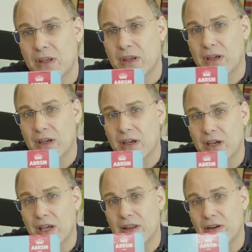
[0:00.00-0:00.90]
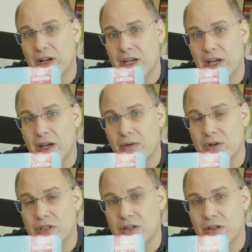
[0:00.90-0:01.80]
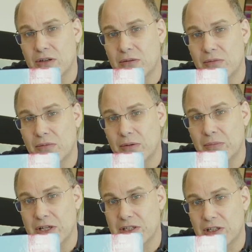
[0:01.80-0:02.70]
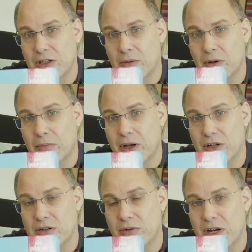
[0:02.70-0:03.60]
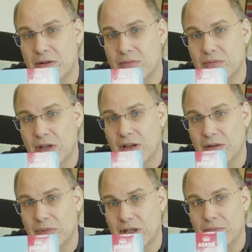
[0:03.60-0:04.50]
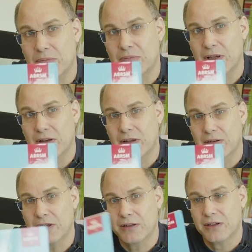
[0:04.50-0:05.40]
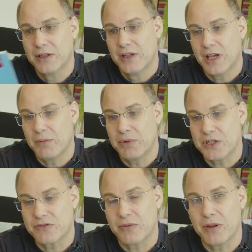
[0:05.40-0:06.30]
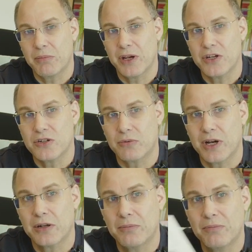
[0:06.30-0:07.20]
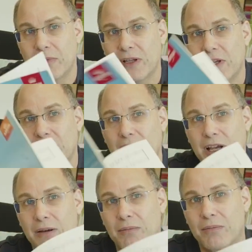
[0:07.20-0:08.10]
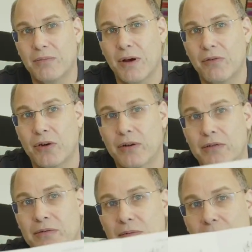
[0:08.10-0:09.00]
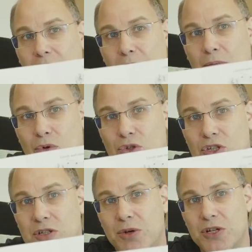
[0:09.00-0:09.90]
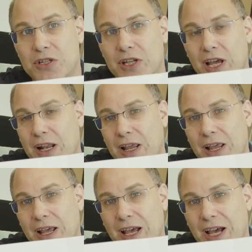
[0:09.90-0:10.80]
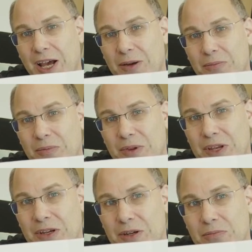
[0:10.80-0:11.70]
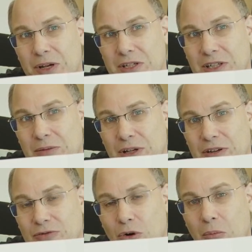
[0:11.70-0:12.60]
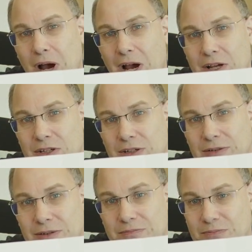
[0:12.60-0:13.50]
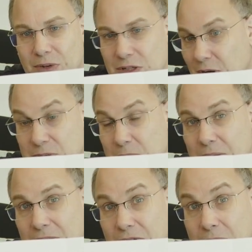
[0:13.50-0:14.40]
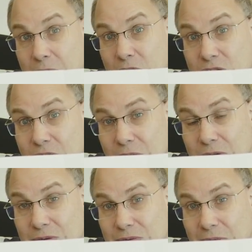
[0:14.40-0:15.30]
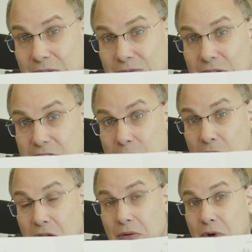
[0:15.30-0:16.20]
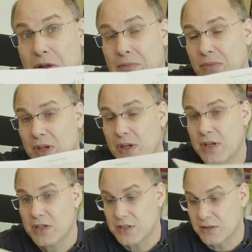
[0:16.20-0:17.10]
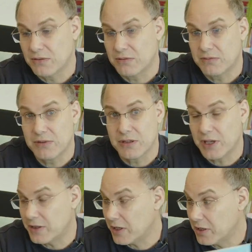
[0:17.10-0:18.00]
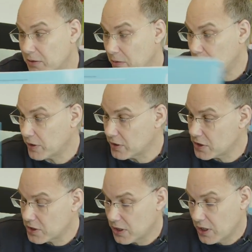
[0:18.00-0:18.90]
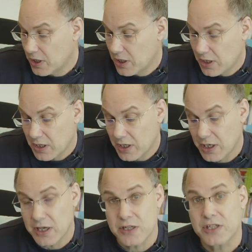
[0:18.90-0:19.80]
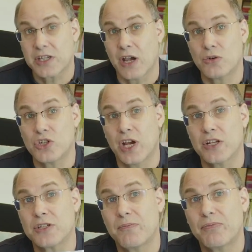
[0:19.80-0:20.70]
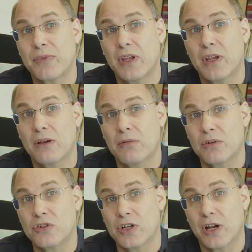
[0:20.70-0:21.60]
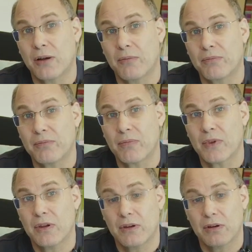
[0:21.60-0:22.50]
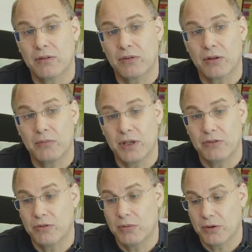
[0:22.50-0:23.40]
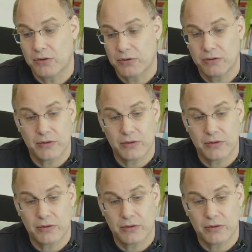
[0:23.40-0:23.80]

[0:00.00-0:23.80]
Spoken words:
And the idea here is that you basically open a page at random, pick up a piece from that page at random. I've got it a little bit more systemized than that, but then you basically play 4 bars, and I spend about 3 minutes on it, and that's about it really. So add that into my practice. And scale charts, which I've got them here for both